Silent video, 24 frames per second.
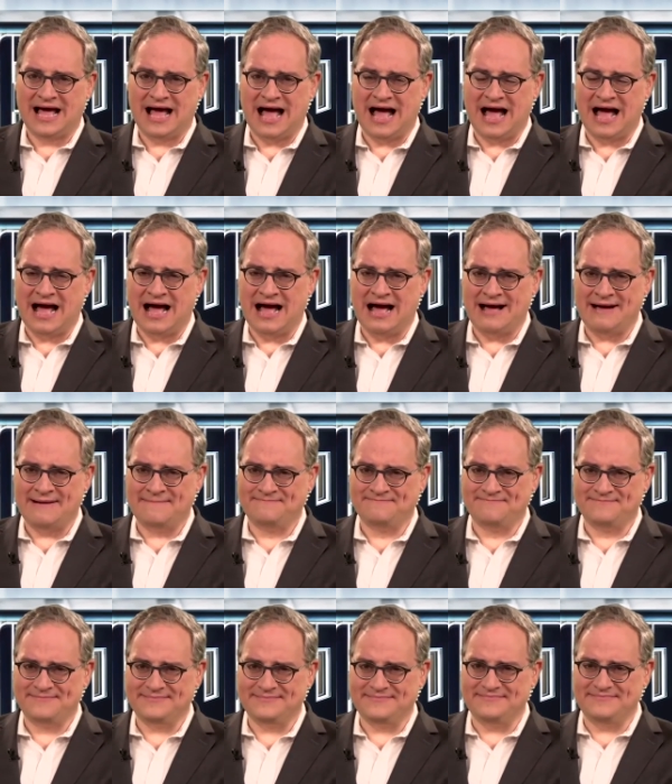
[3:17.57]

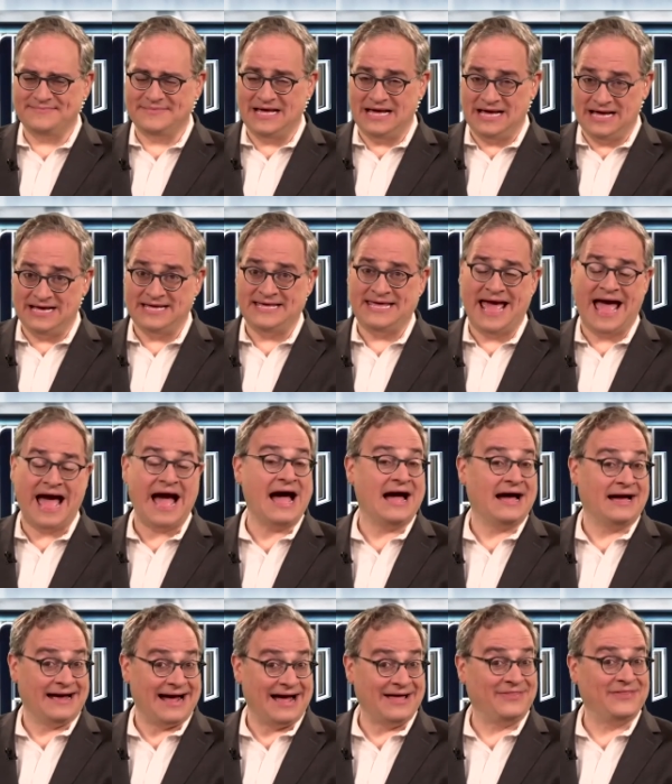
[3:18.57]
Um,
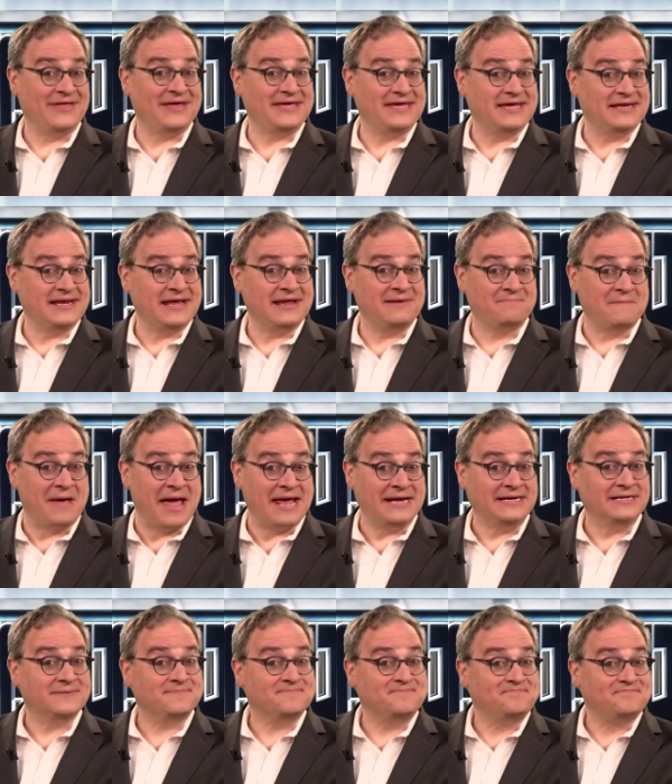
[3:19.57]
yeah, I think you did,
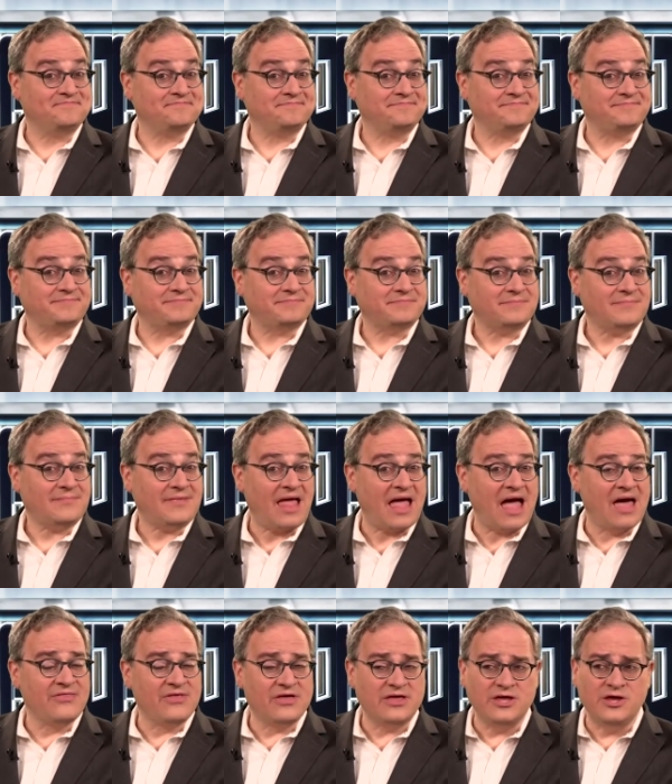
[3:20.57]
mate.
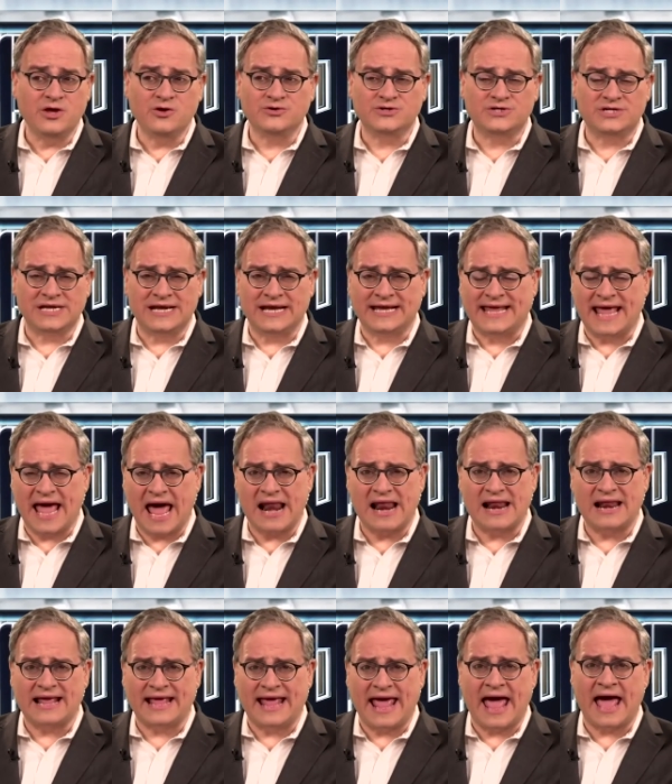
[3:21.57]
I think you used it again
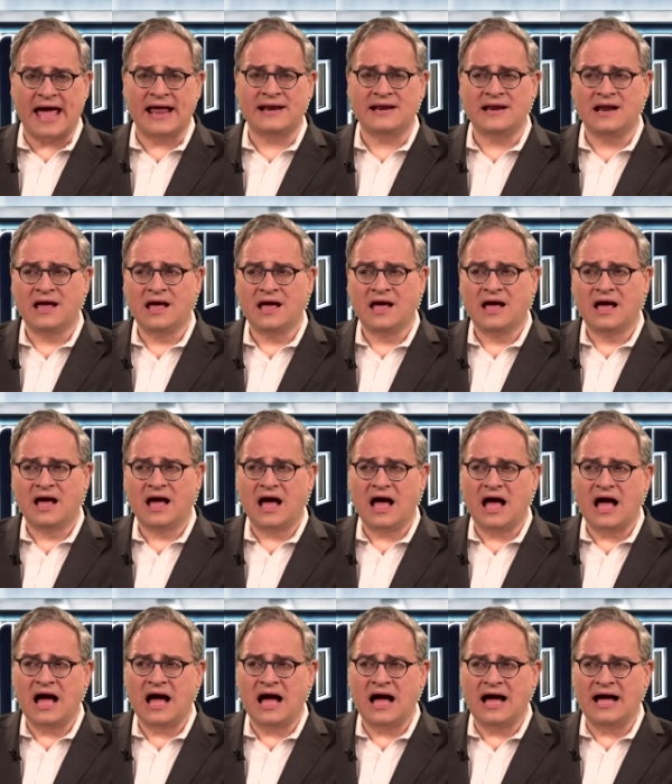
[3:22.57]
and again
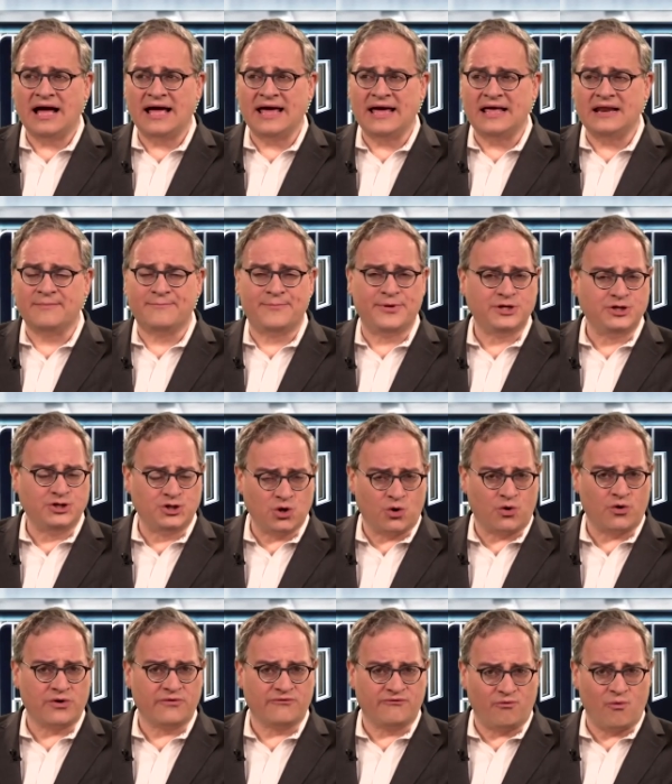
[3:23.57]
uh, in a
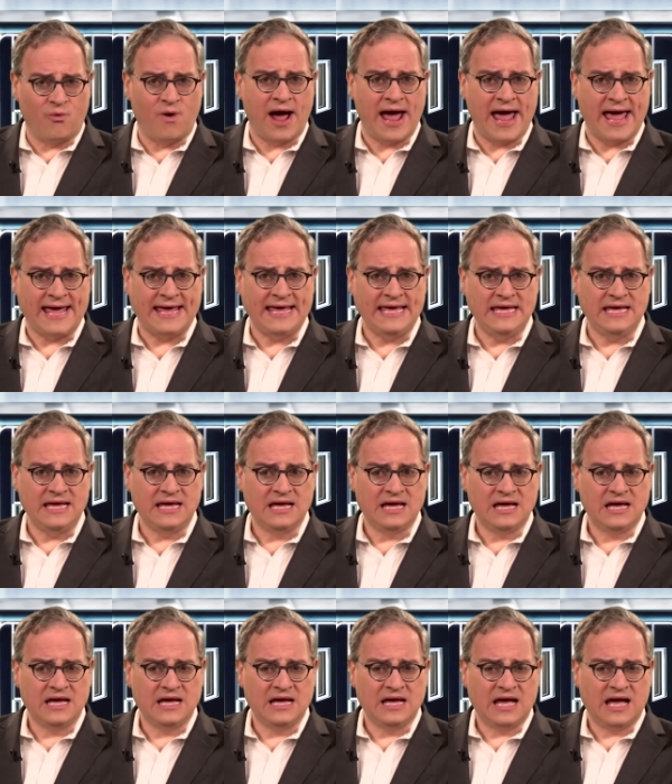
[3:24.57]
pejorative way.
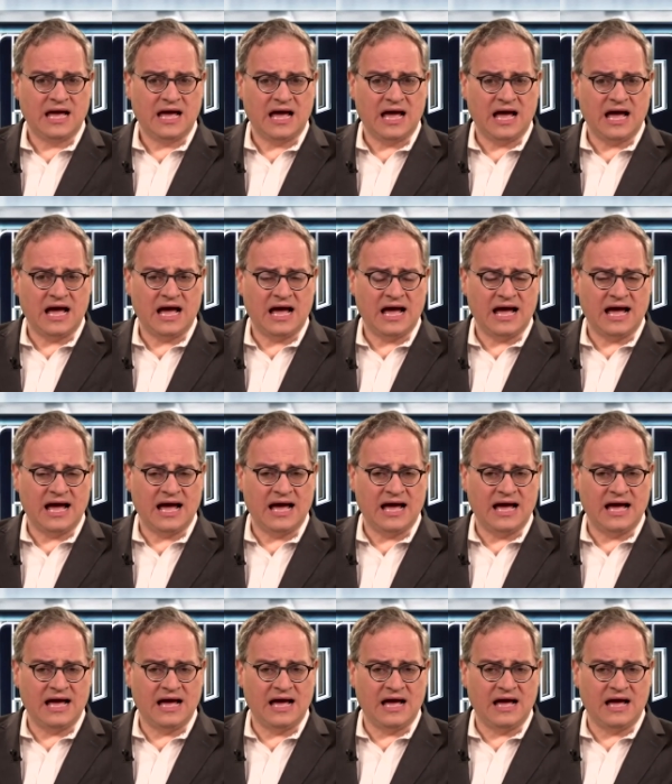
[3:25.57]
Uh,
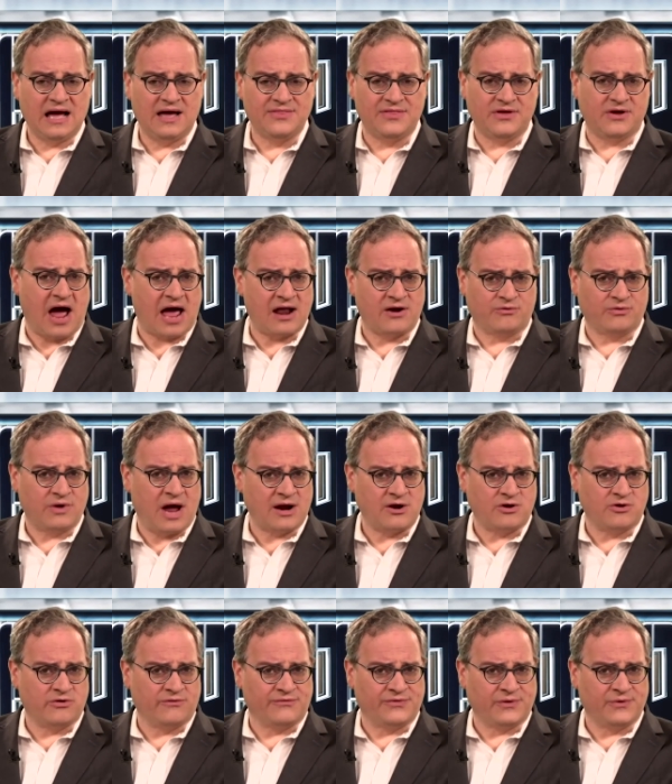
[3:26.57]
there, I don't, I
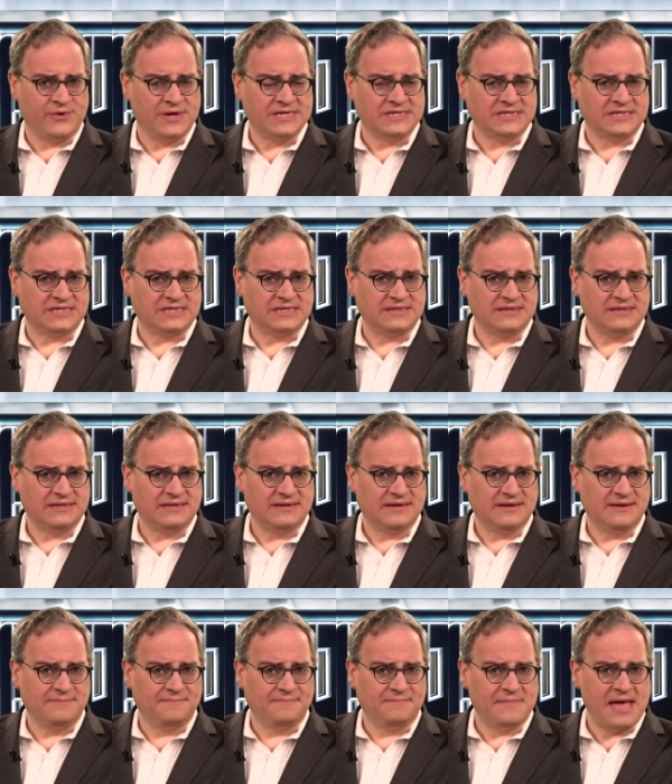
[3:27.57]
don't know if there is
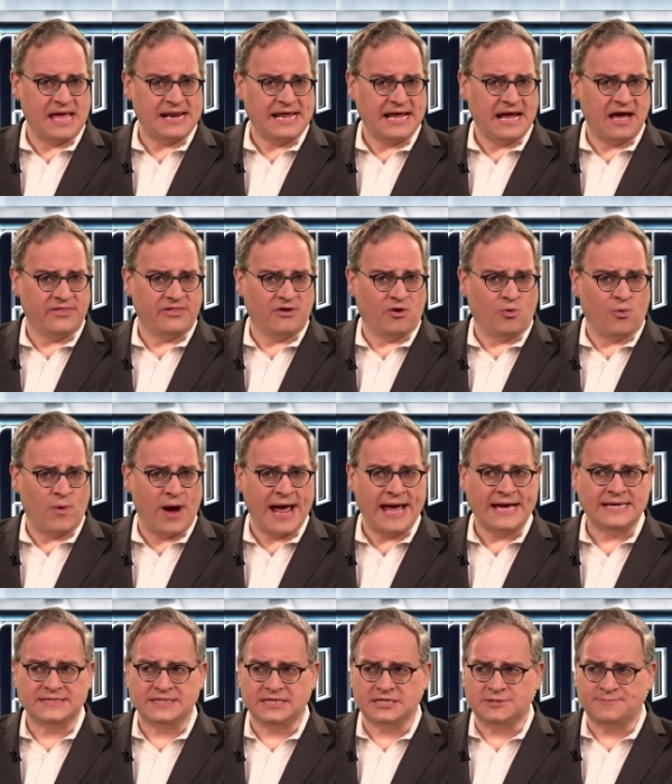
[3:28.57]
many other
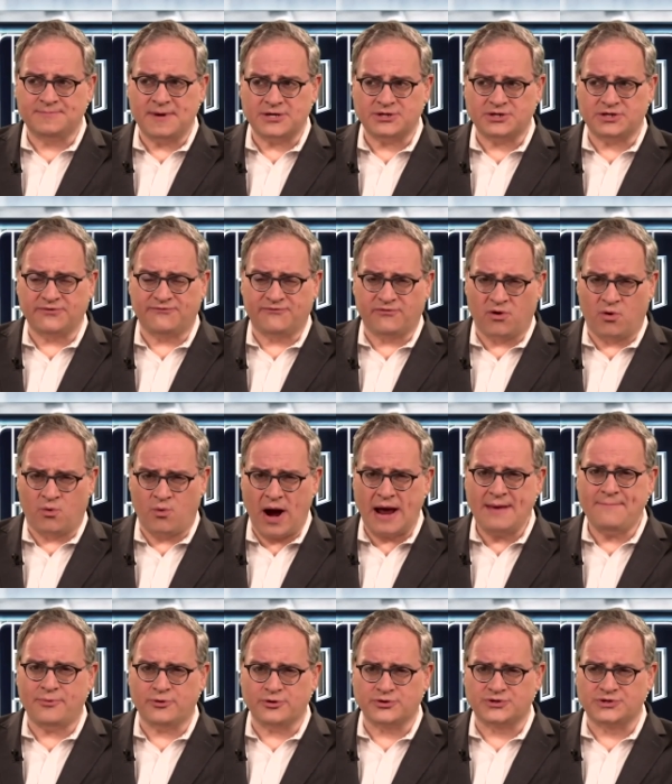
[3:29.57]
ways, especially for a
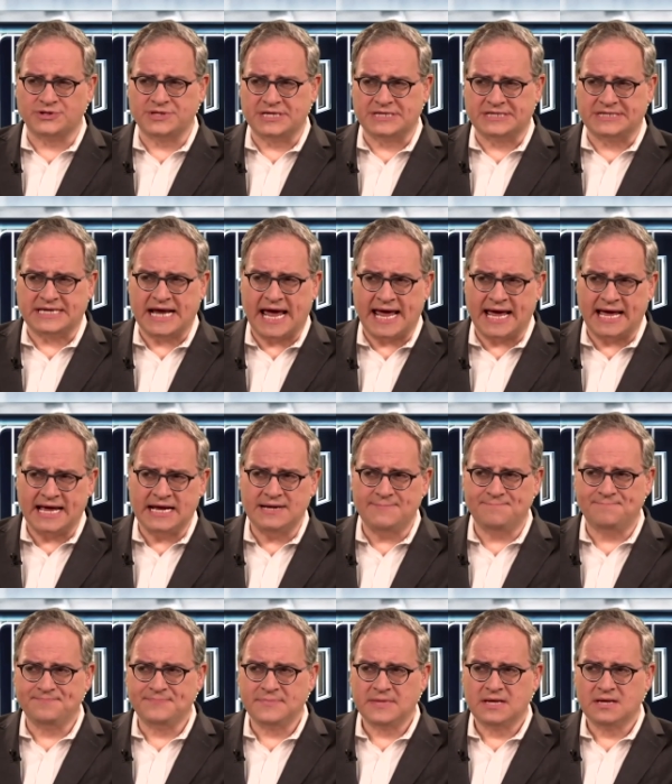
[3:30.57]
white person to say it.
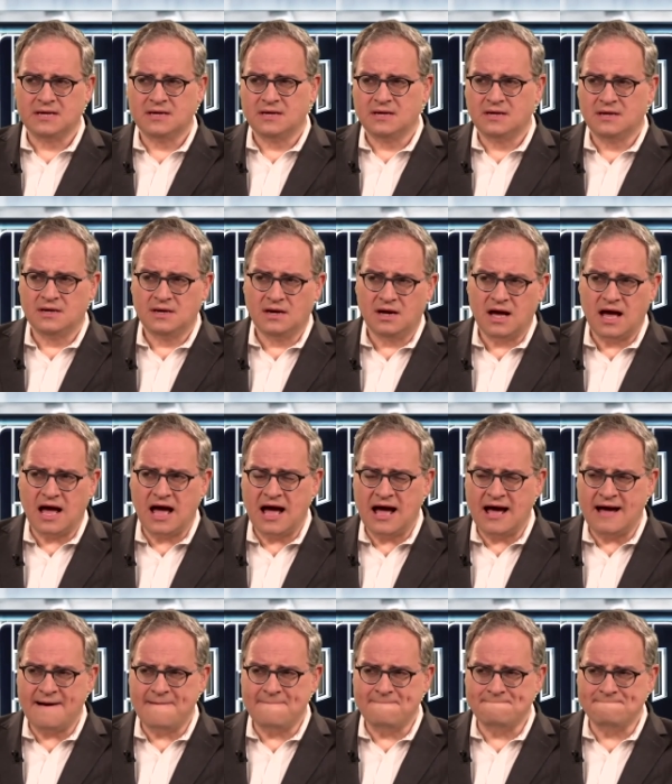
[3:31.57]

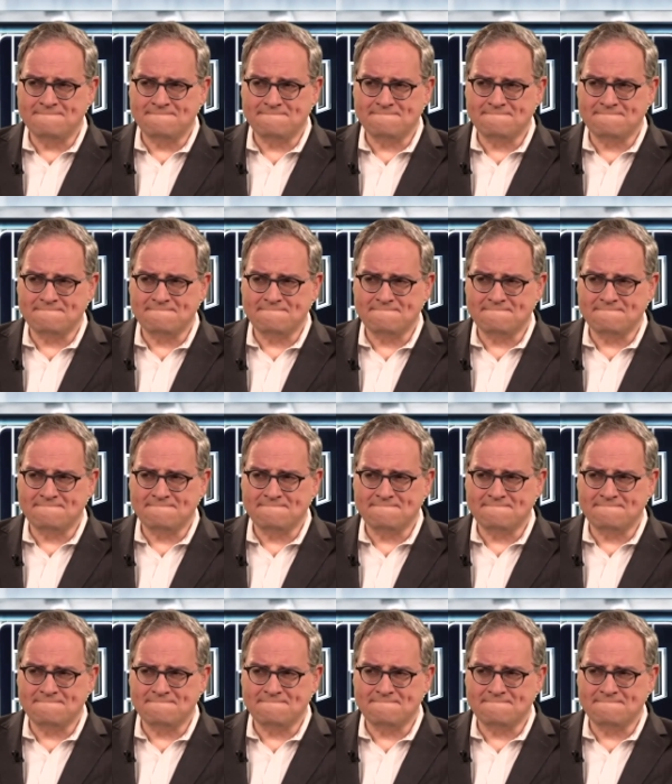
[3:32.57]
Um,